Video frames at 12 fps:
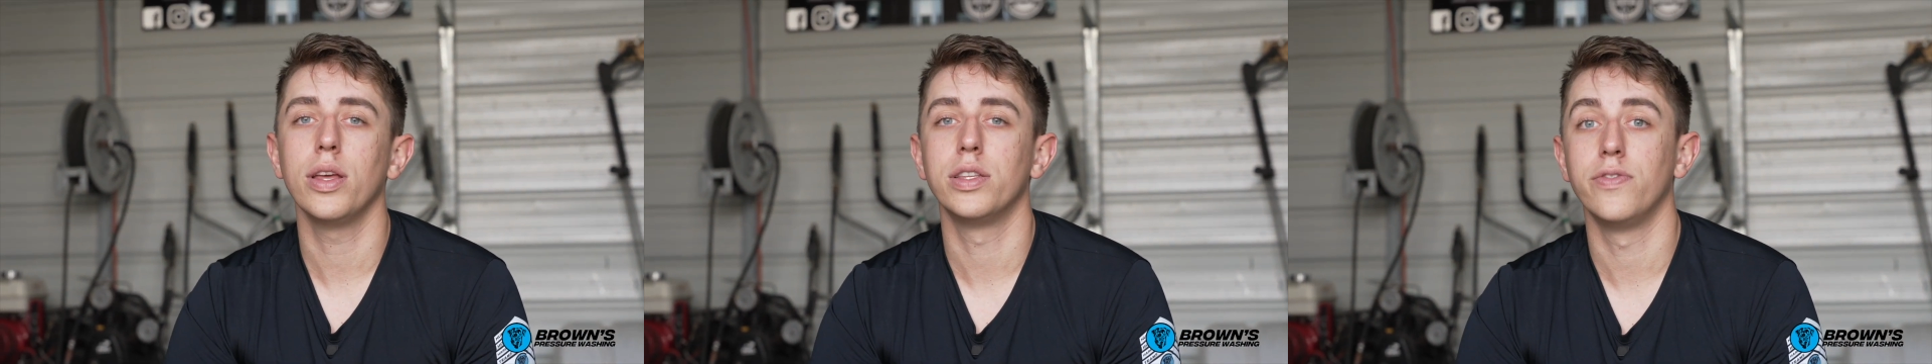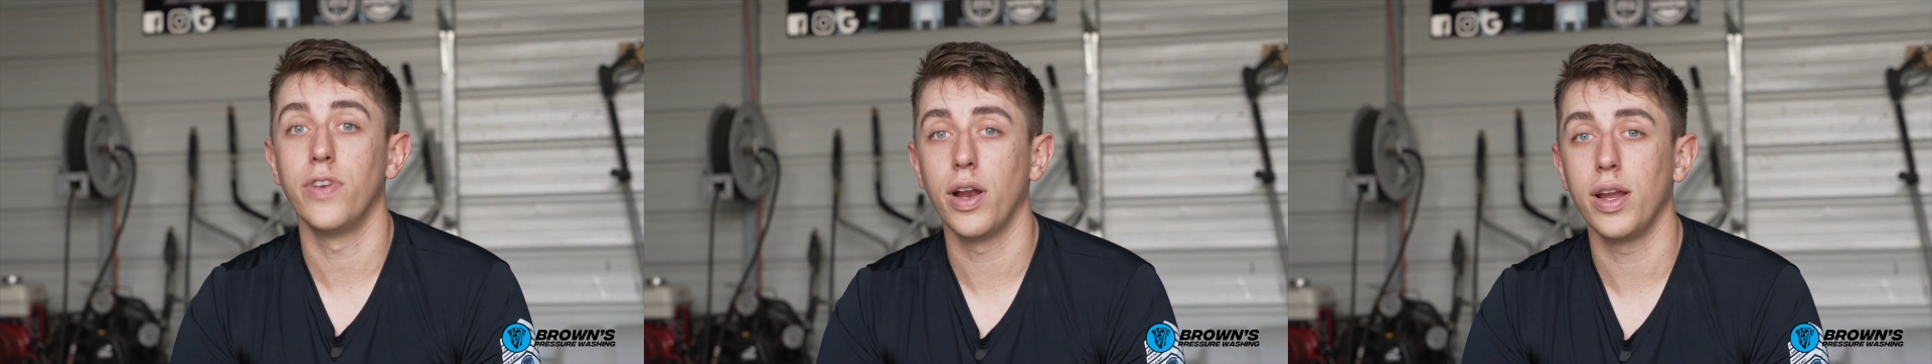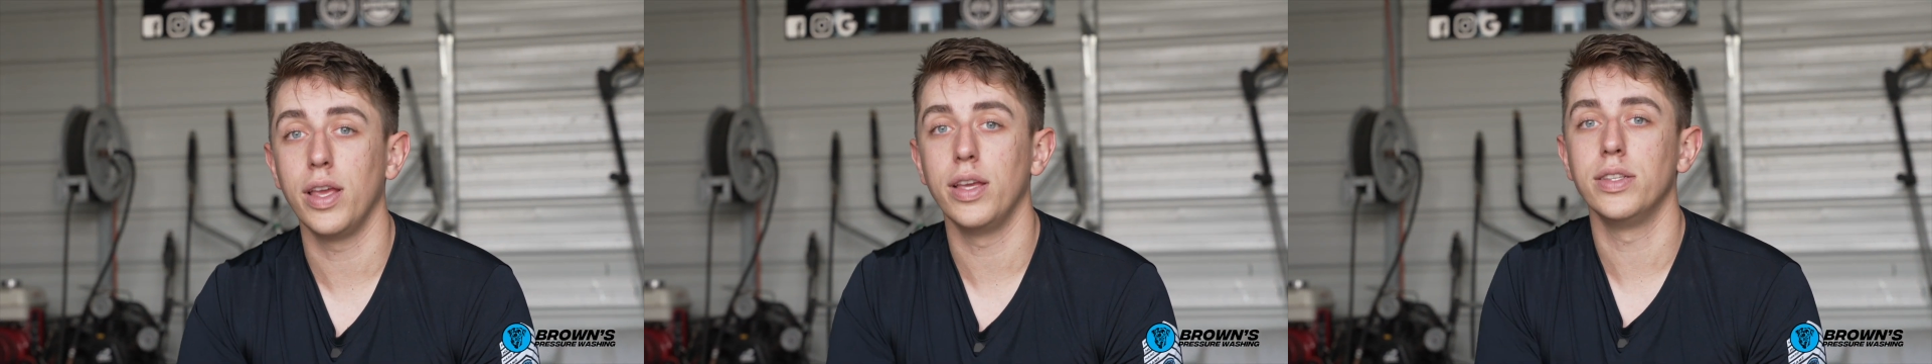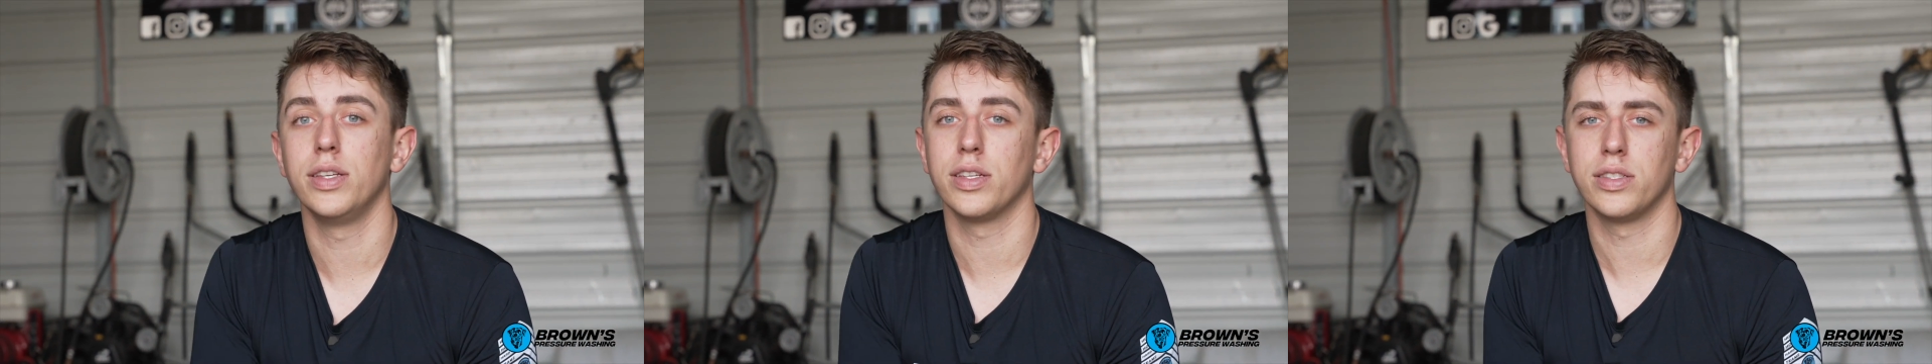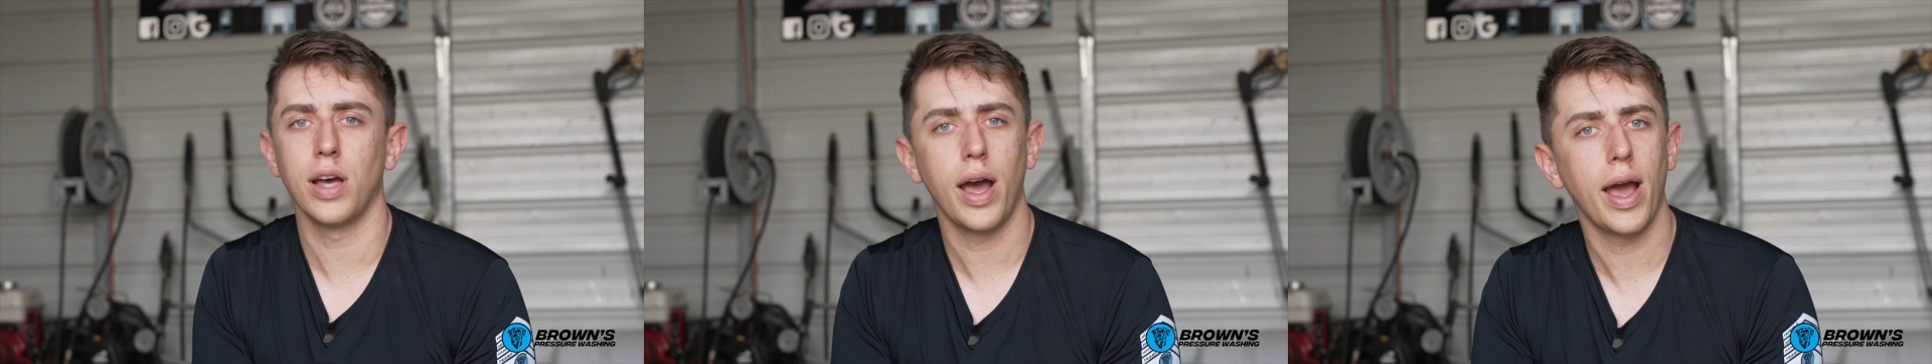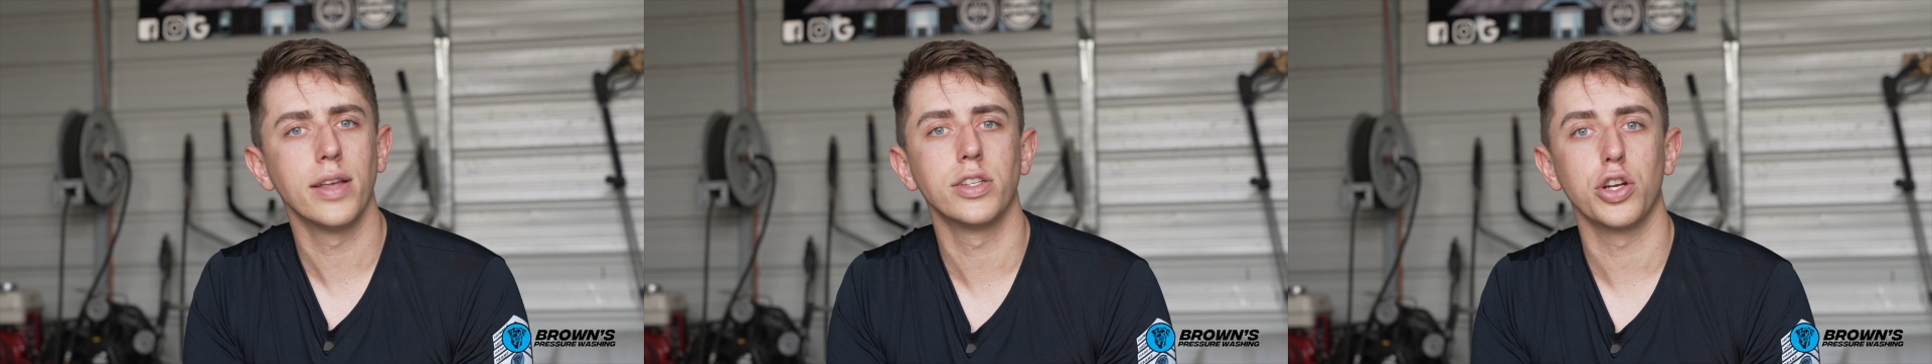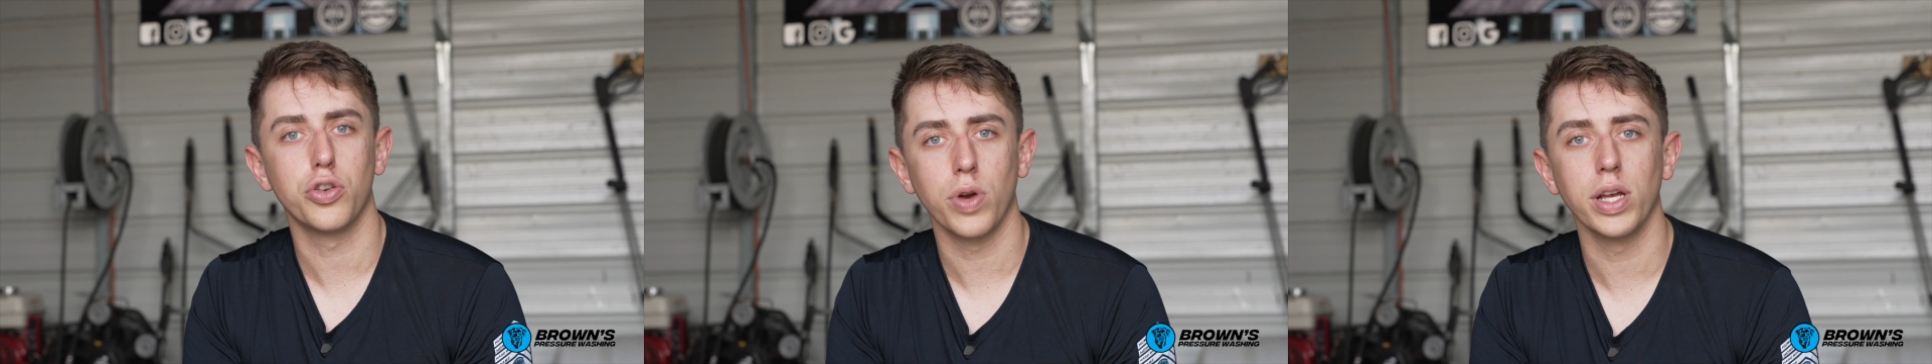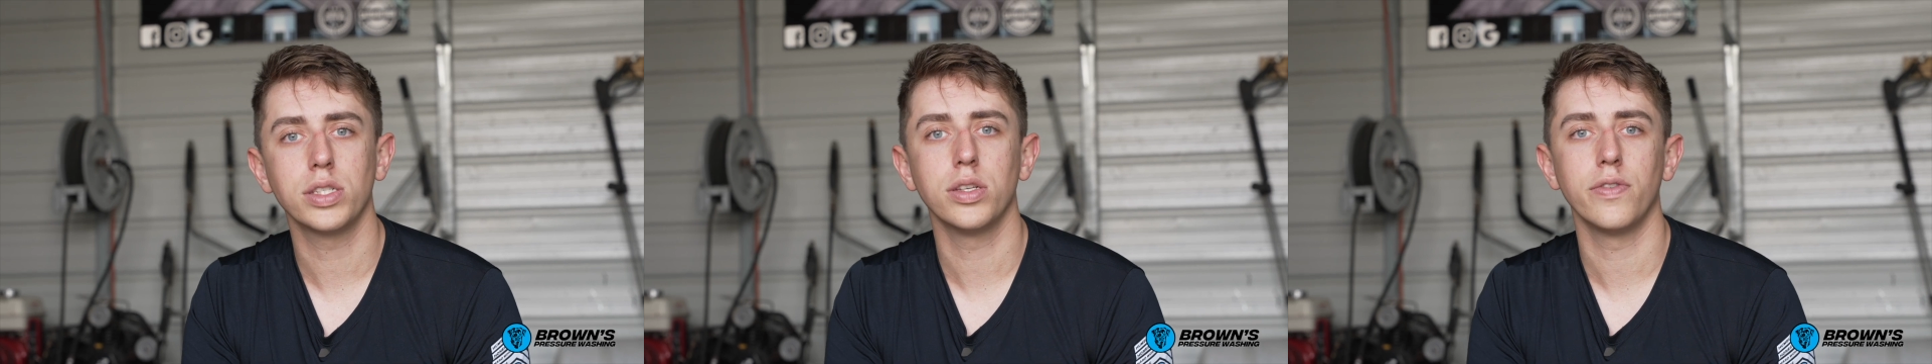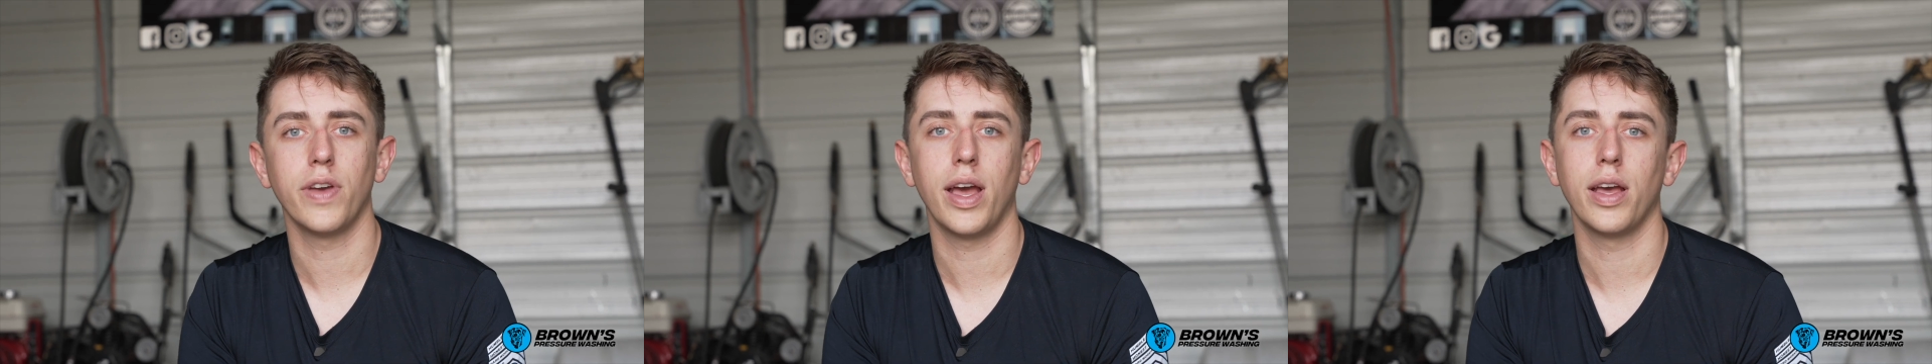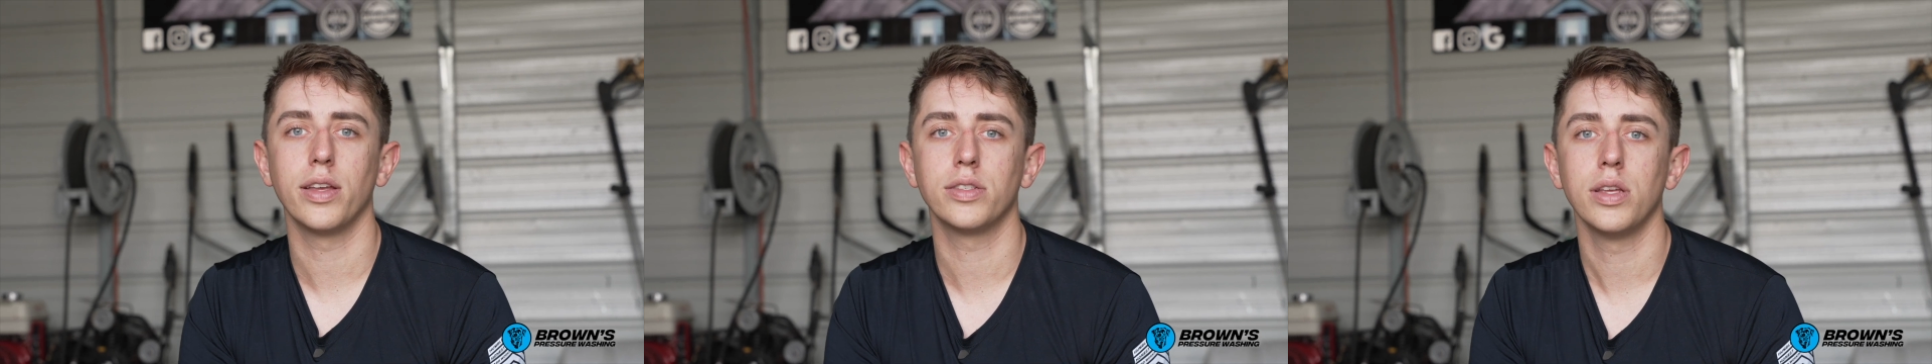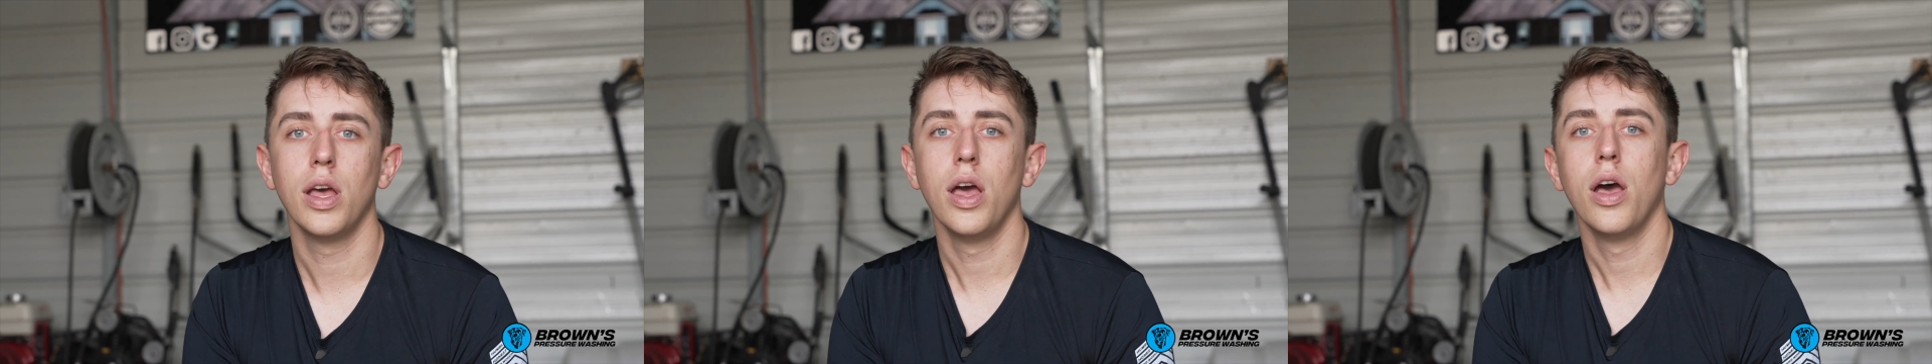It's very easy. It's not as aggressive as